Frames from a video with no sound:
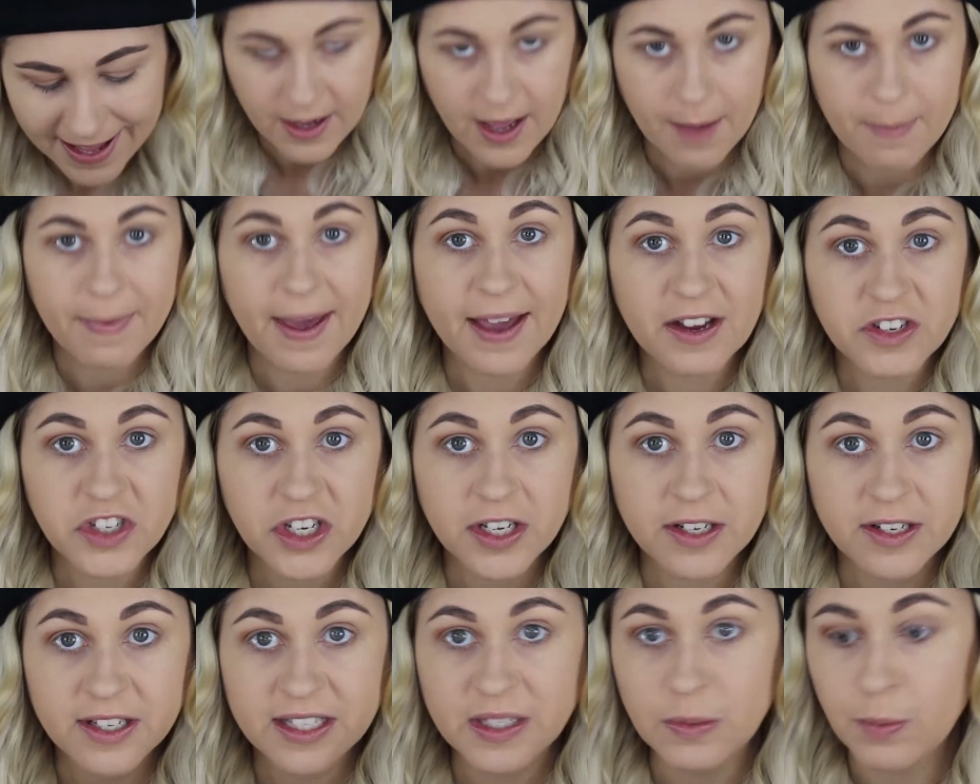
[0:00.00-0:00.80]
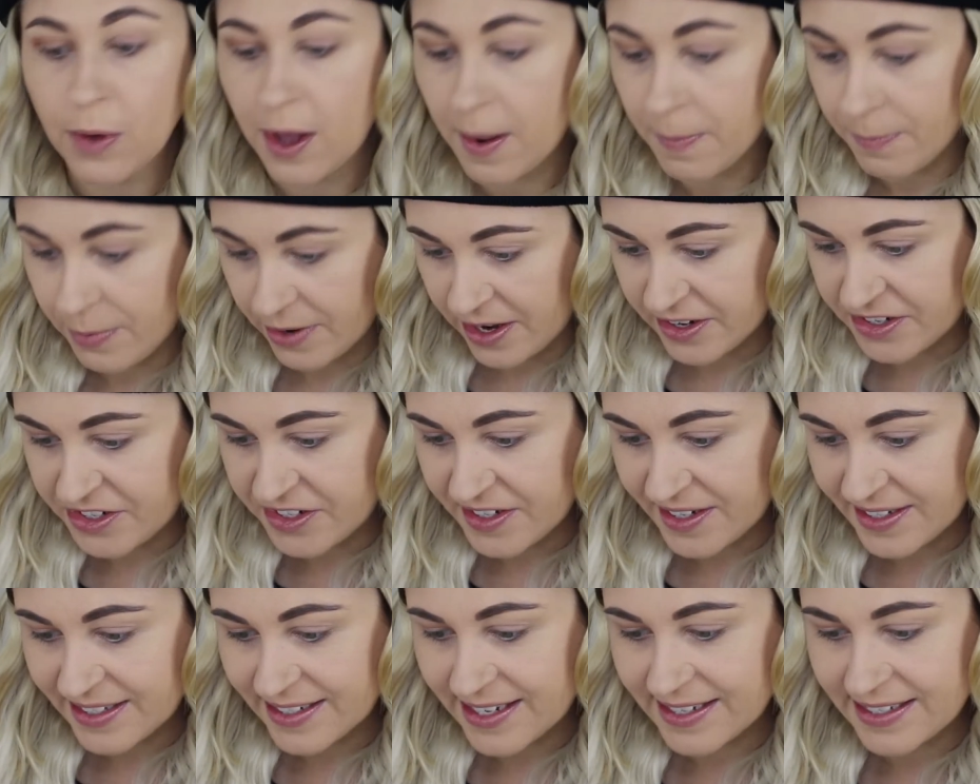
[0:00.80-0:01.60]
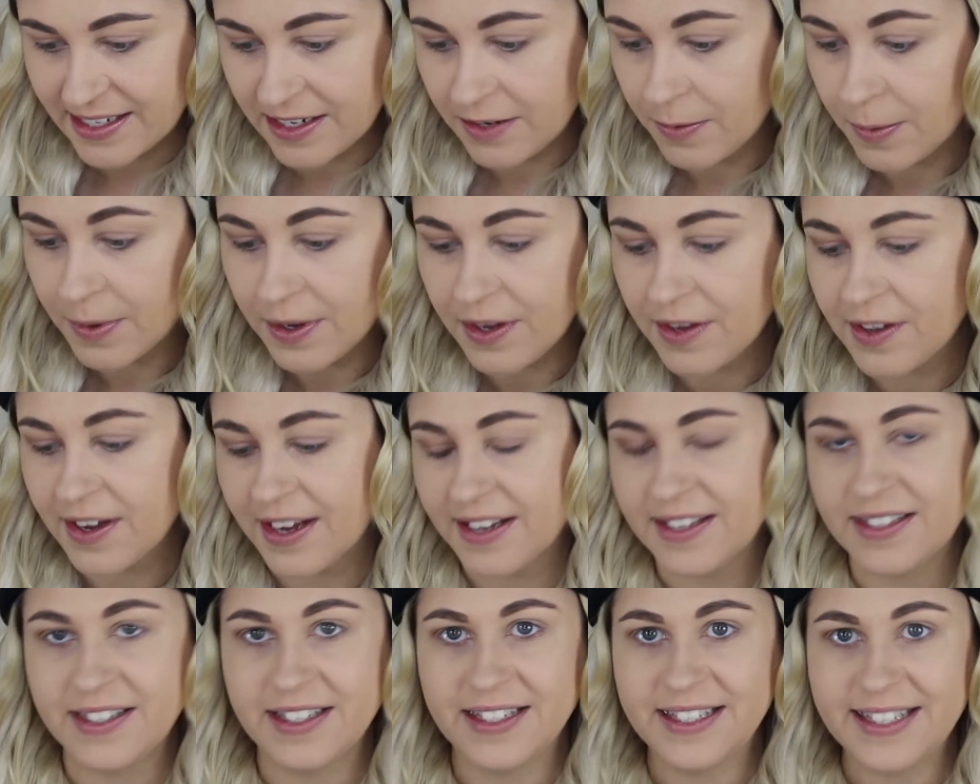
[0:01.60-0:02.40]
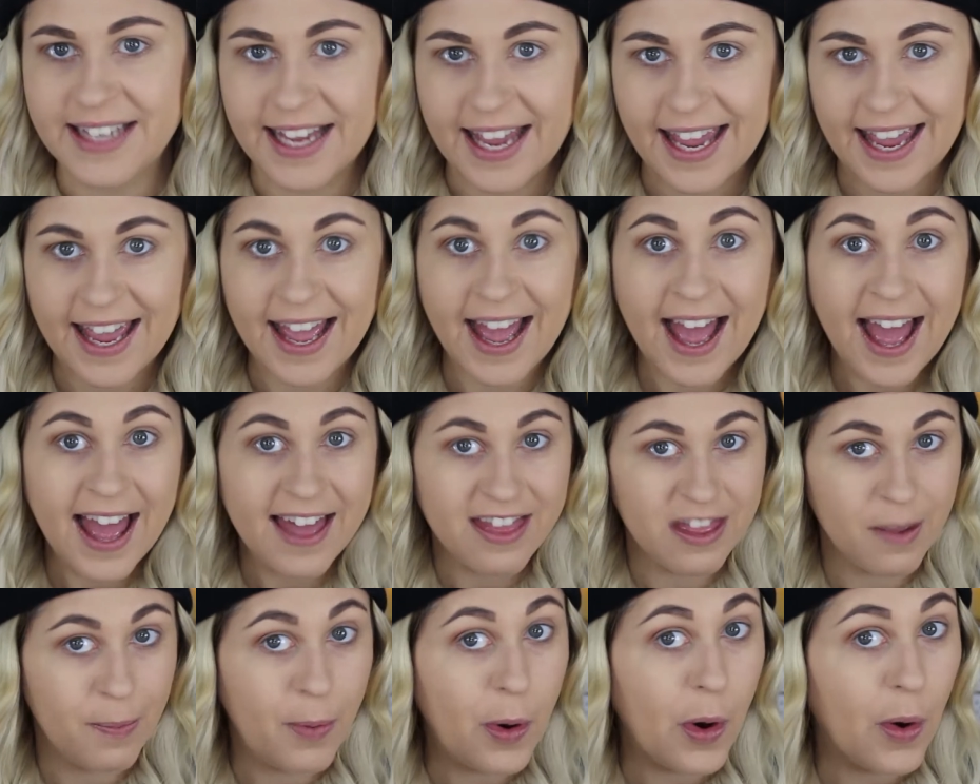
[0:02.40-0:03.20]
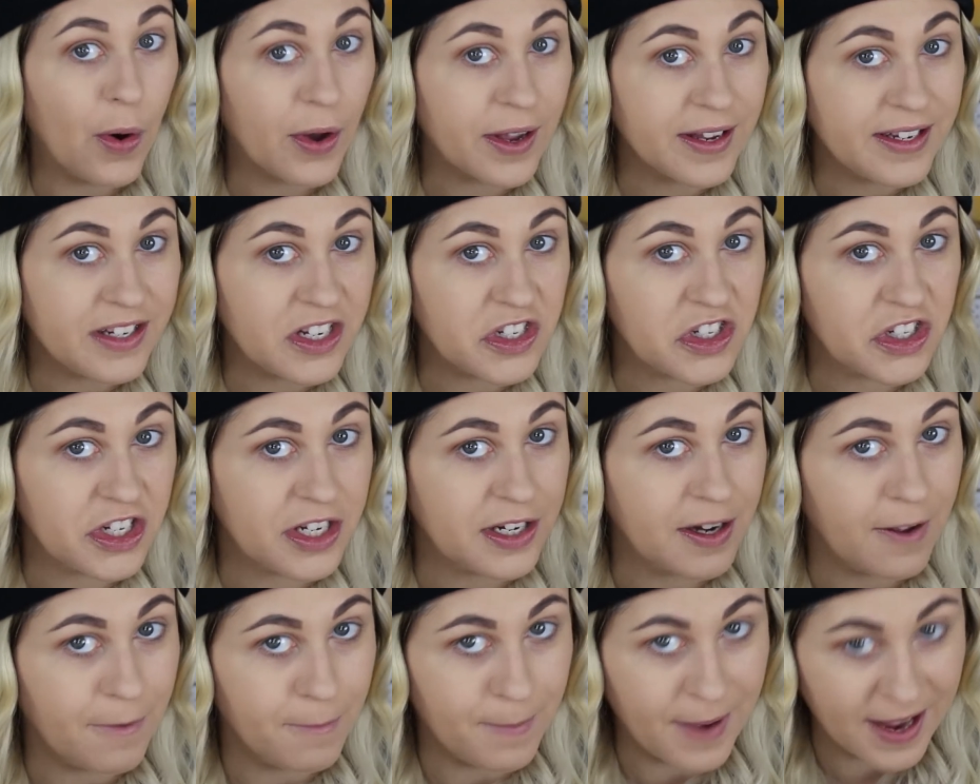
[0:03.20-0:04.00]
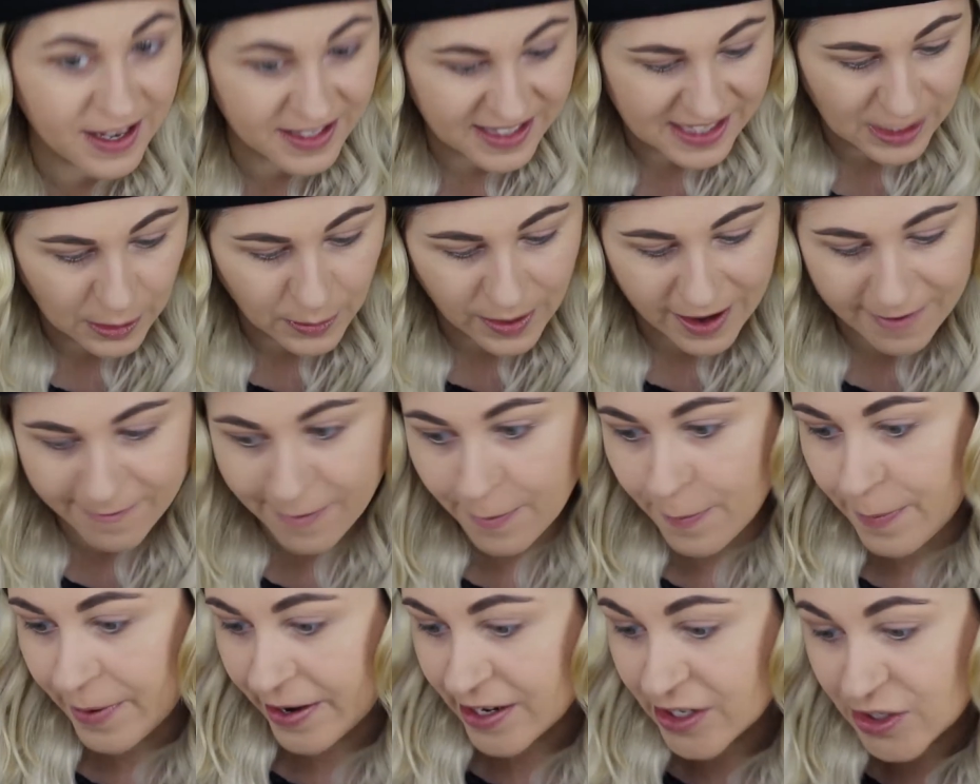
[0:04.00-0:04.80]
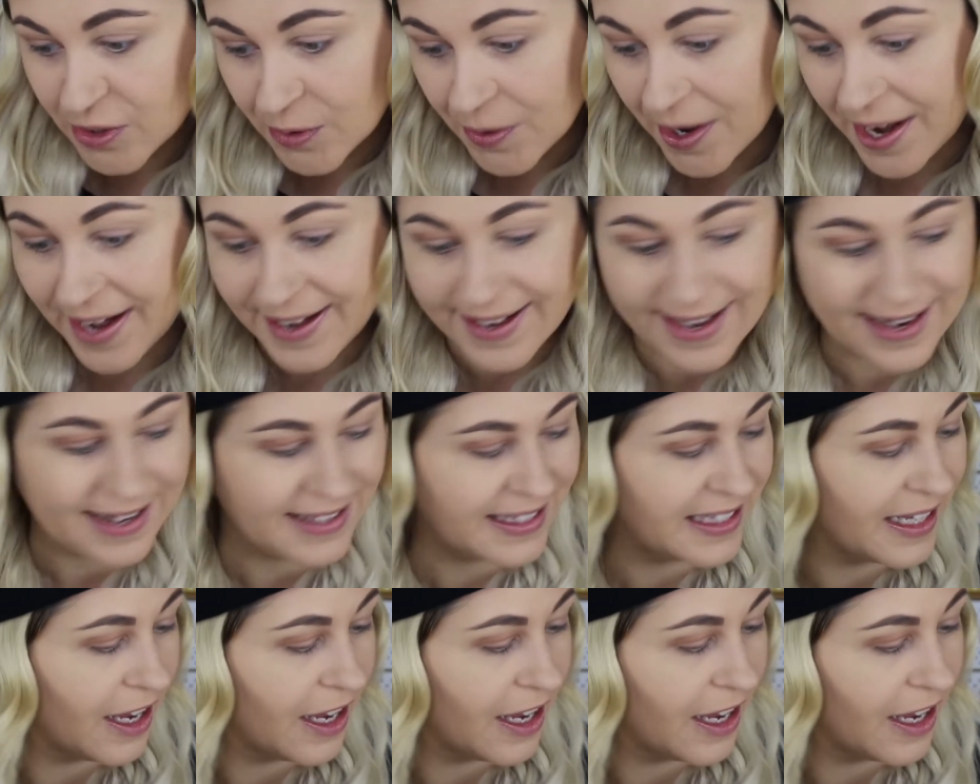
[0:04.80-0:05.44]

I'm actually going to swap brushes because I don't want you guys to see the poor condition of my Zoeva brush right now.